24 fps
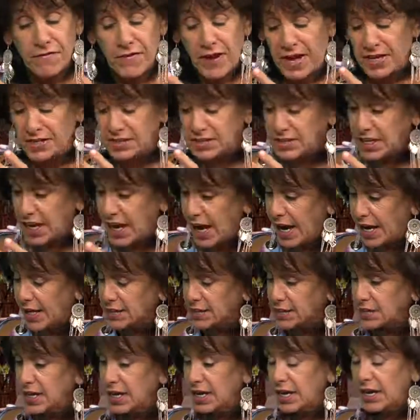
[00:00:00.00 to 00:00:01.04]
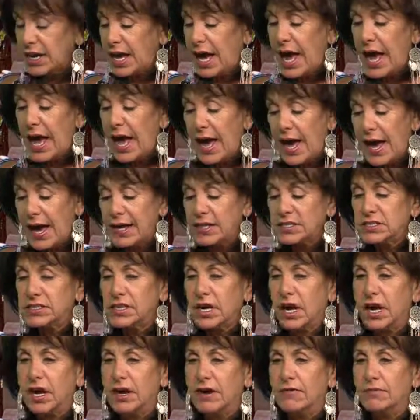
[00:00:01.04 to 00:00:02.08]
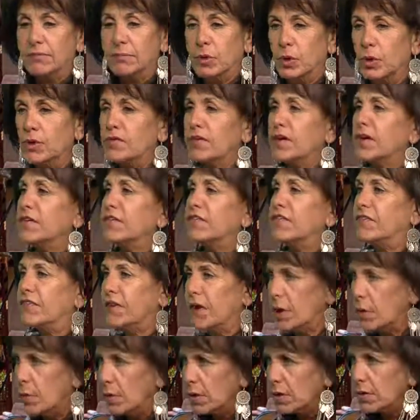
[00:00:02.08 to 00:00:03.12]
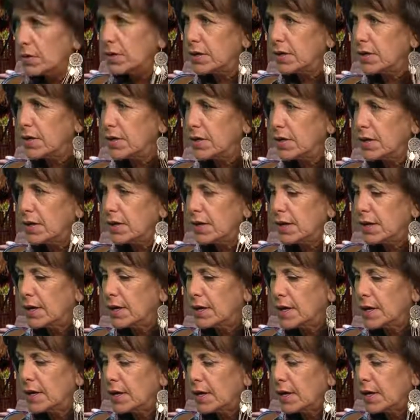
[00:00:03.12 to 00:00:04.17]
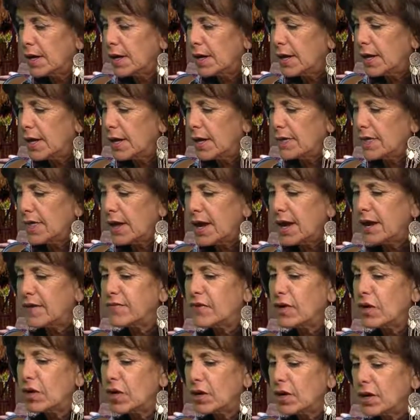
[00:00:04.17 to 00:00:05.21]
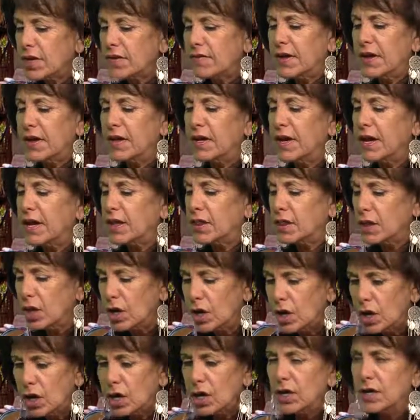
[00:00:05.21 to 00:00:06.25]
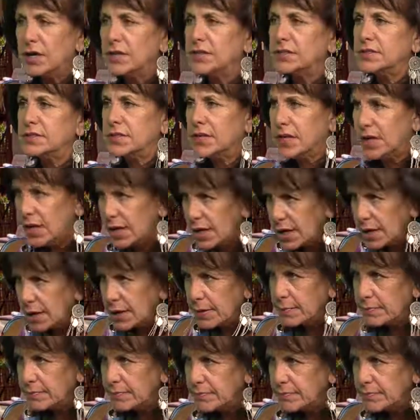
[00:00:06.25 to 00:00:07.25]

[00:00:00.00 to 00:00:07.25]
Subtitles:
fantastic acts of moving forward that I've heard of in a long time.